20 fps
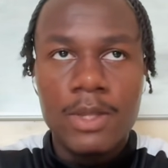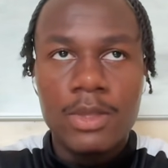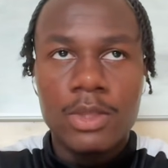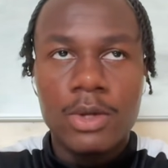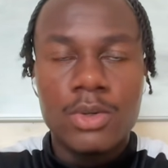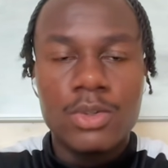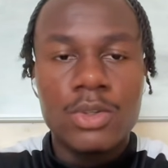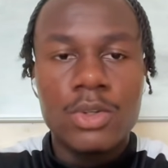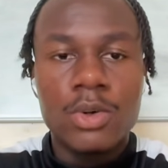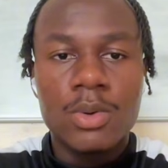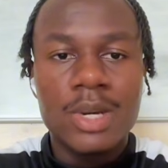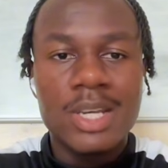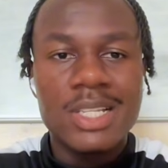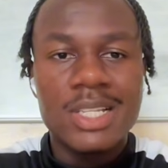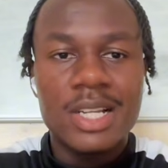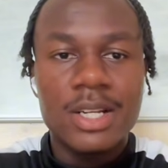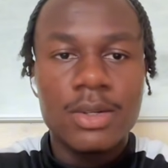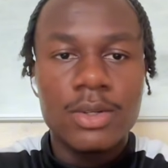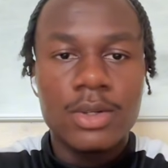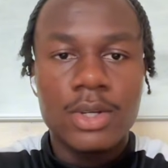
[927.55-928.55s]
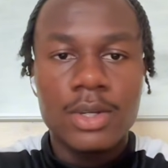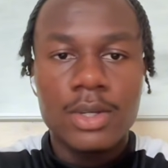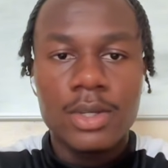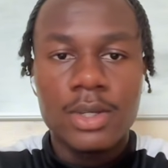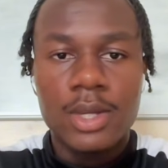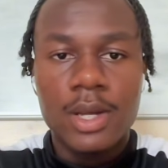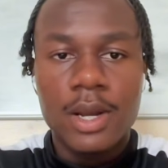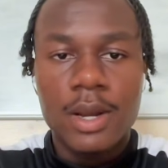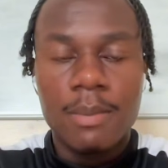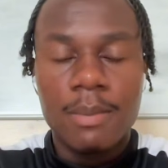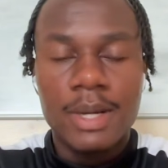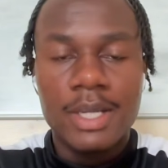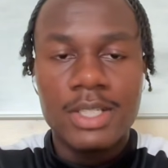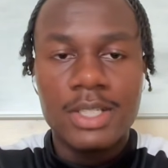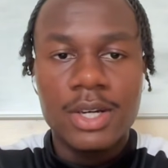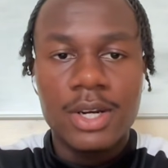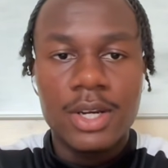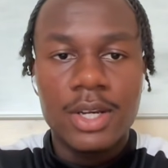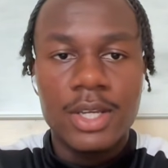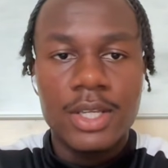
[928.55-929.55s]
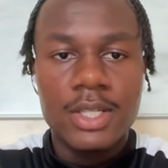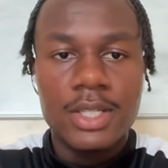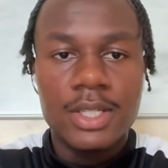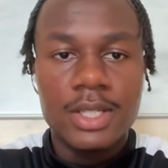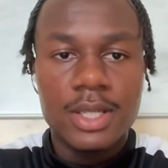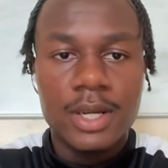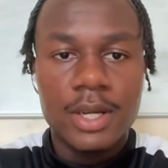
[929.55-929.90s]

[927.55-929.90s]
Those are the ways I look at my targets.